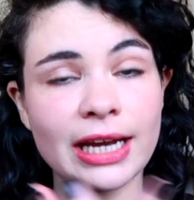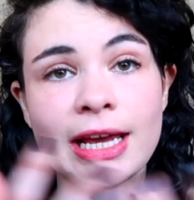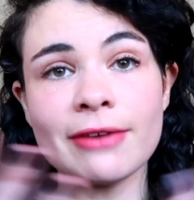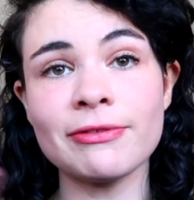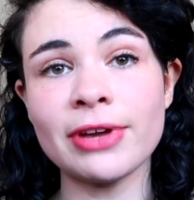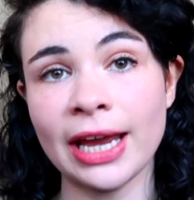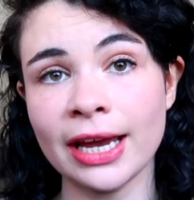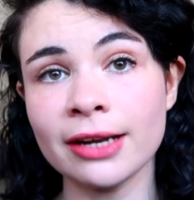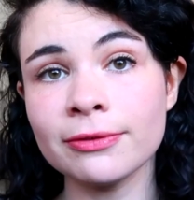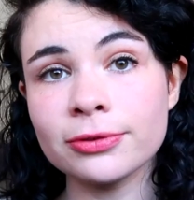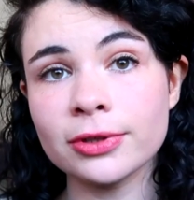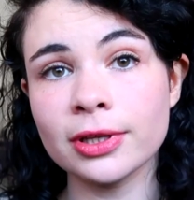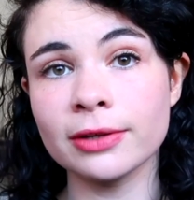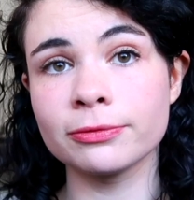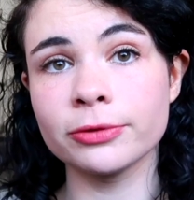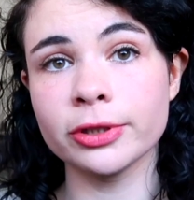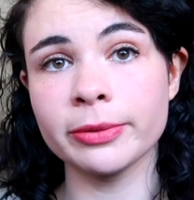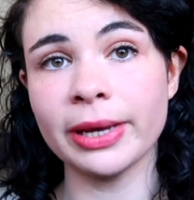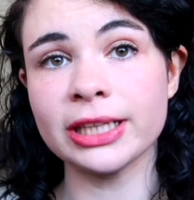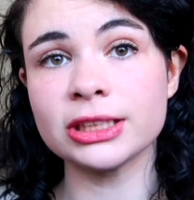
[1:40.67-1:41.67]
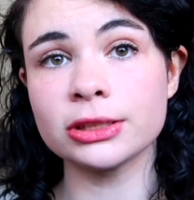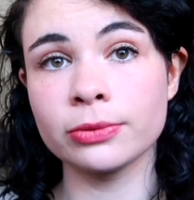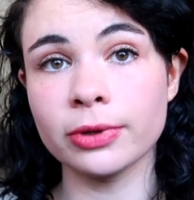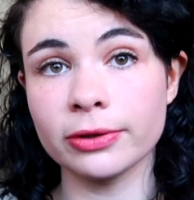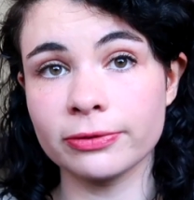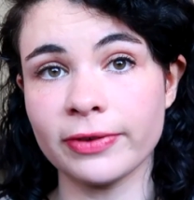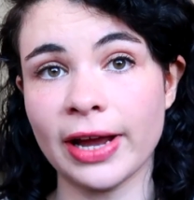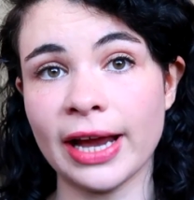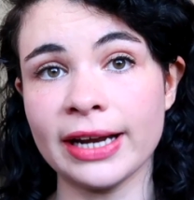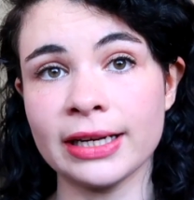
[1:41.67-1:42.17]
have a handful of roommates who were
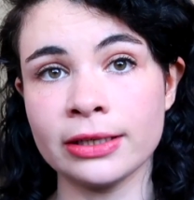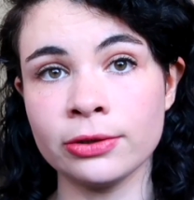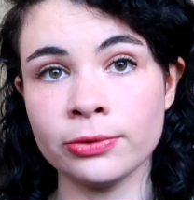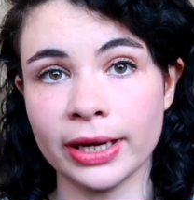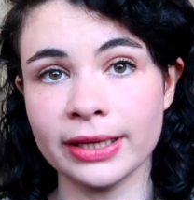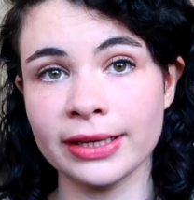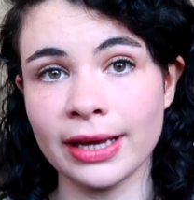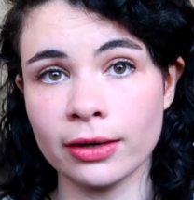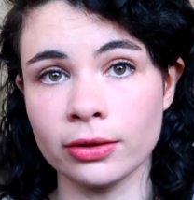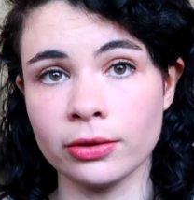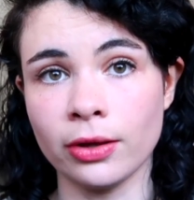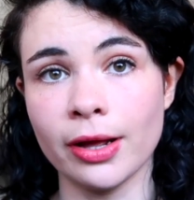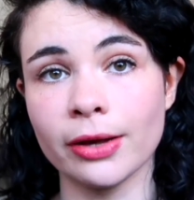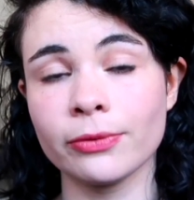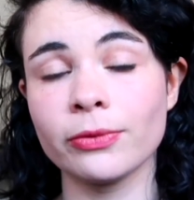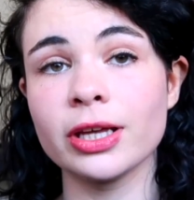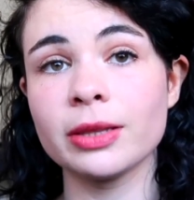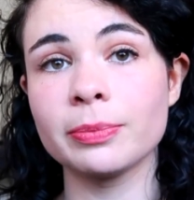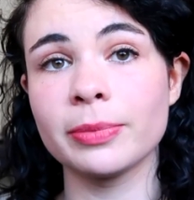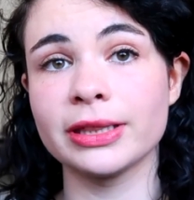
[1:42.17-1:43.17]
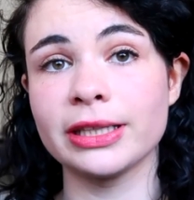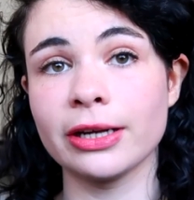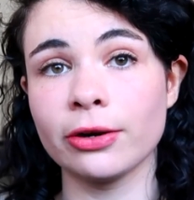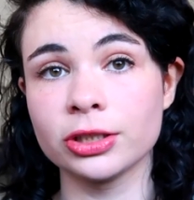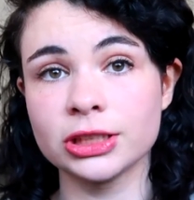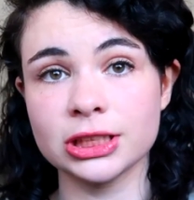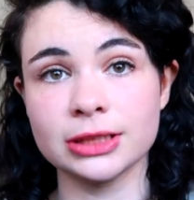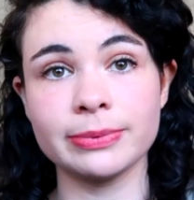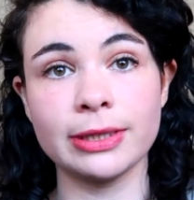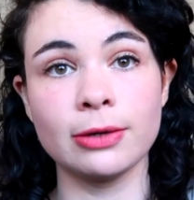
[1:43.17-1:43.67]
fine and who I'd get along with, but there
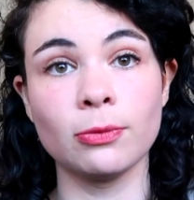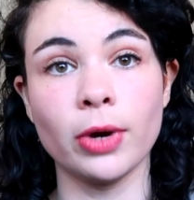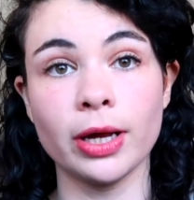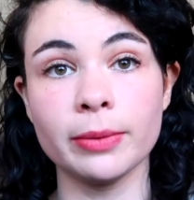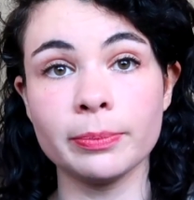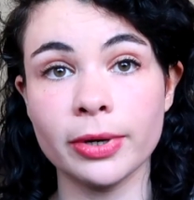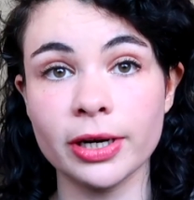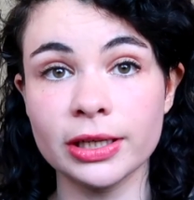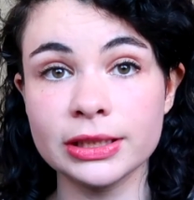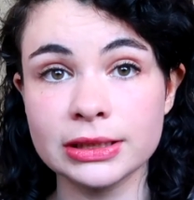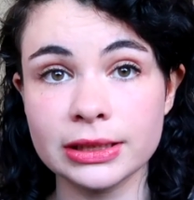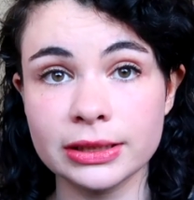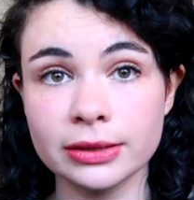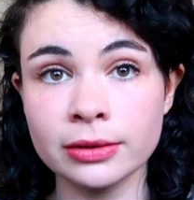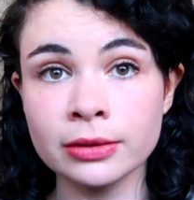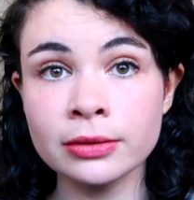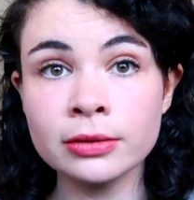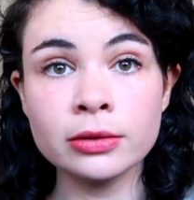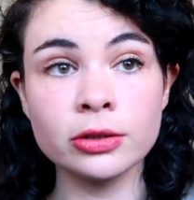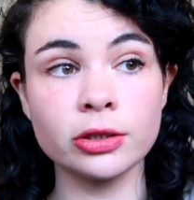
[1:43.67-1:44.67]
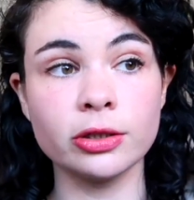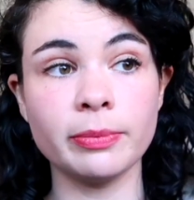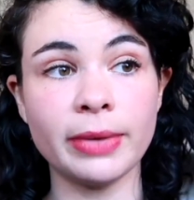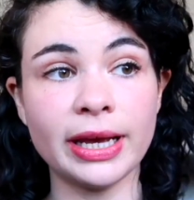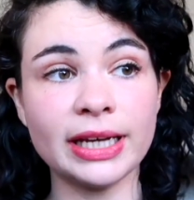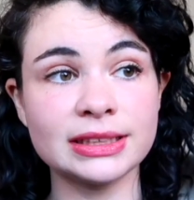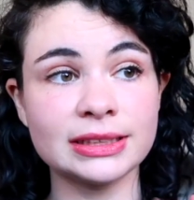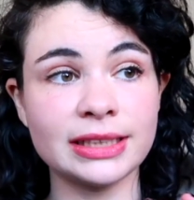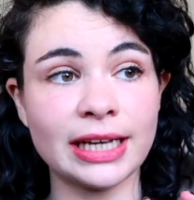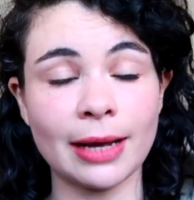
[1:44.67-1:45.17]
would just be one person who
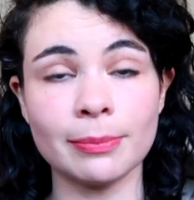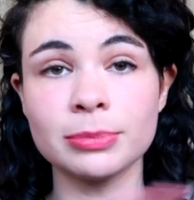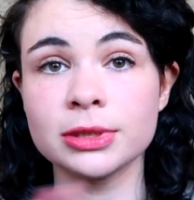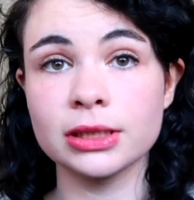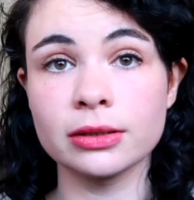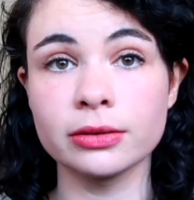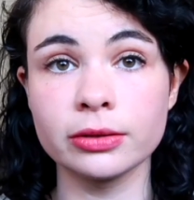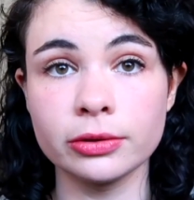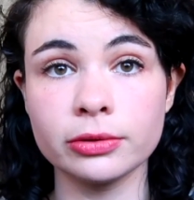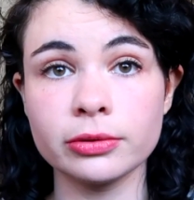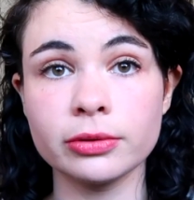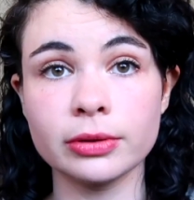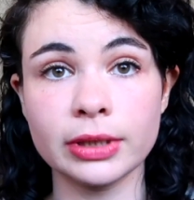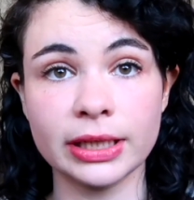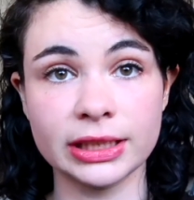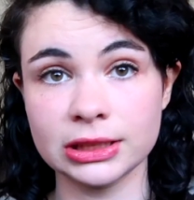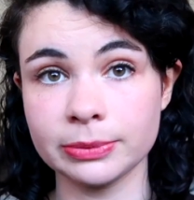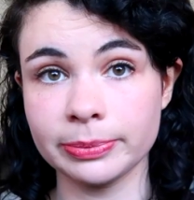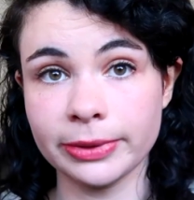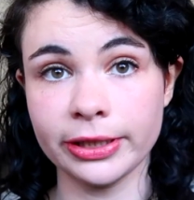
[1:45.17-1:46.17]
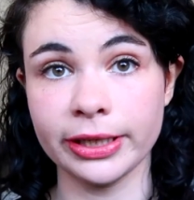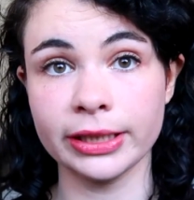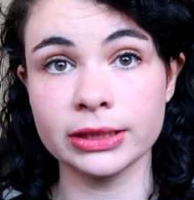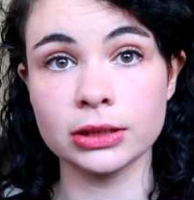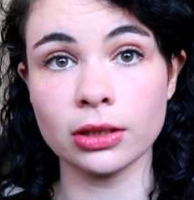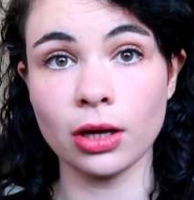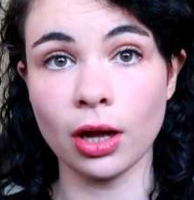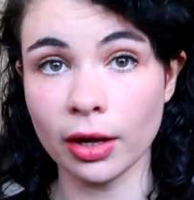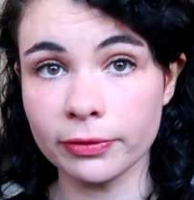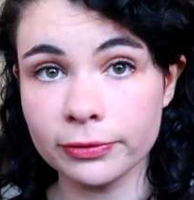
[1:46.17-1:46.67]
makes the absolute
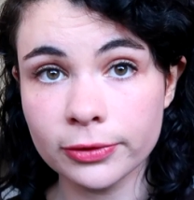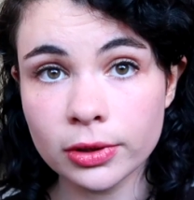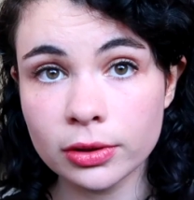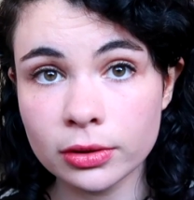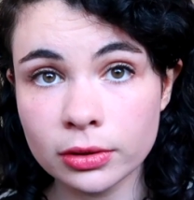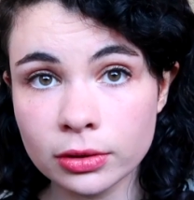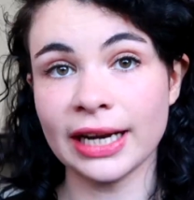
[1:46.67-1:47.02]
experience awful.